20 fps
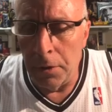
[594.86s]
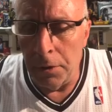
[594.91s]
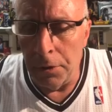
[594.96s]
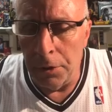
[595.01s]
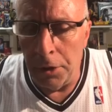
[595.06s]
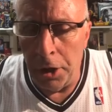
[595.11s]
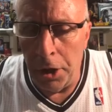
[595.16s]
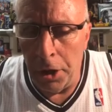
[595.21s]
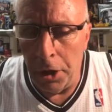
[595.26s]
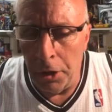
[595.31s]

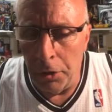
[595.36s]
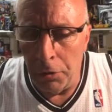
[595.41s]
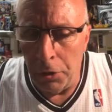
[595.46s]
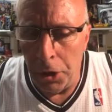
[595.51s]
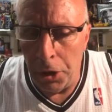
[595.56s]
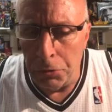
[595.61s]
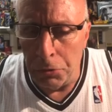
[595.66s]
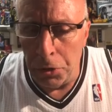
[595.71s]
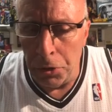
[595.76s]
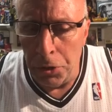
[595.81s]
Yeah,
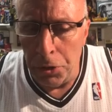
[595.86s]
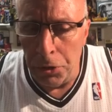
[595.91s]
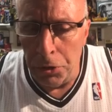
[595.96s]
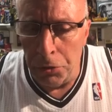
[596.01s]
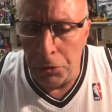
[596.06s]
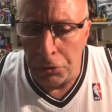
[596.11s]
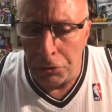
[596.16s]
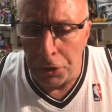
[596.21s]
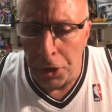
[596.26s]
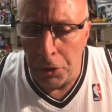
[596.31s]
Anthony, you
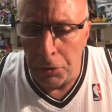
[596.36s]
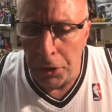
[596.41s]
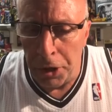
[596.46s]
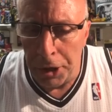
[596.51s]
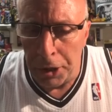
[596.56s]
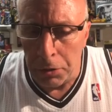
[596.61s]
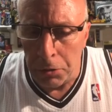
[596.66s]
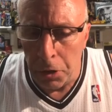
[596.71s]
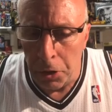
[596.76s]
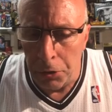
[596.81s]
sound
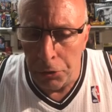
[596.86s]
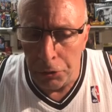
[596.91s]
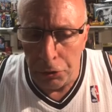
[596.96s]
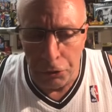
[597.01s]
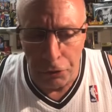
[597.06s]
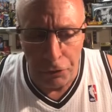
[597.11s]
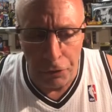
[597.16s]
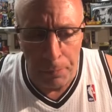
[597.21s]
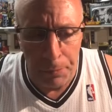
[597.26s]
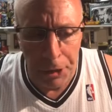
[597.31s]
like Lurch
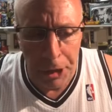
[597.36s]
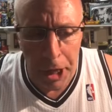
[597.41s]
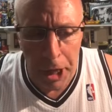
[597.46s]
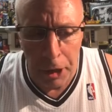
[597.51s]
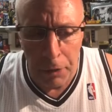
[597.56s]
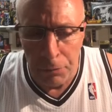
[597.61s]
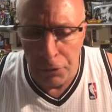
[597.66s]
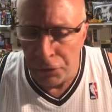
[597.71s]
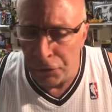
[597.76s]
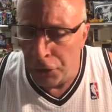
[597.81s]
from the
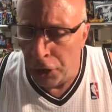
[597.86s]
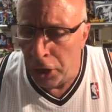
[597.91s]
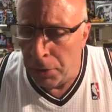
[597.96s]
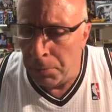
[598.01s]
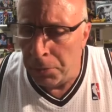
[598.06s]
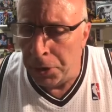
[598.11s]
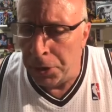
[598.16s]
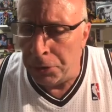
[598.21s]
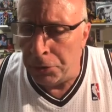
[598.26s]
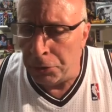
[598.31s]
Addams
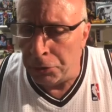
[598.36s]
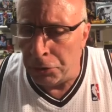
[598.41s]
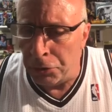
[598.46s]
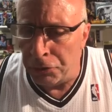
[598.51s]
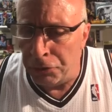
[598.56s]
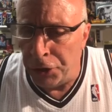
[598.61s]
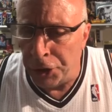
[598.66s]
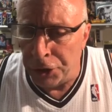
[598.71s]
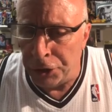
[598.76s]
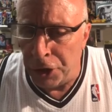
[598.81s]
Family. This is
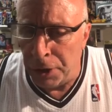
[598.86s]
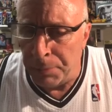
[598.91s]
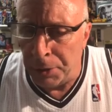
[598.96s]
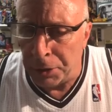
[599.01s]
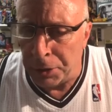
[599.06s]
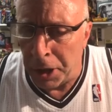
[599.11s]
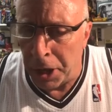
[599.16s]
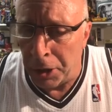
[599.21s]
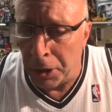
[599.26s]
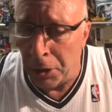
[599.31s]
Vic
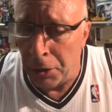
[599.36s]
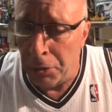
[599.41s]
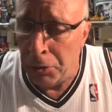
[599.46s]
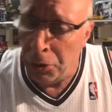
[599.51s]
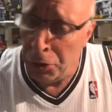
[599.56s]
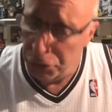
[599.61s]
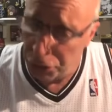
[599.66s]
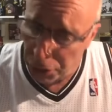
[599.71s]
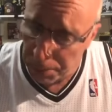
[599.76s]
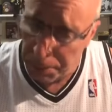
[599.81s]
DiBitetto.
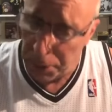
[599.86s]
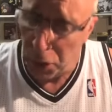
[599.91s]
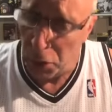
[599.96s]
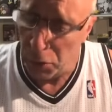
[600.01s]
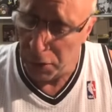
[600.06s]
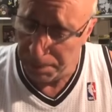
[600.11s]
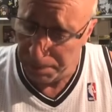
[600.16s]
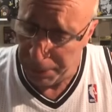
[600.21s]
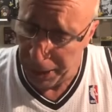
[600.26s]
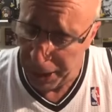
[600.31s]
You blew
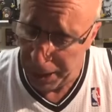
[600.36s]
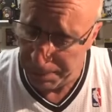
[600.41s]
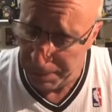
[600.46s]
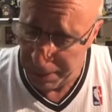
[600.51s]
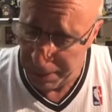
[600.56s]
it, babe.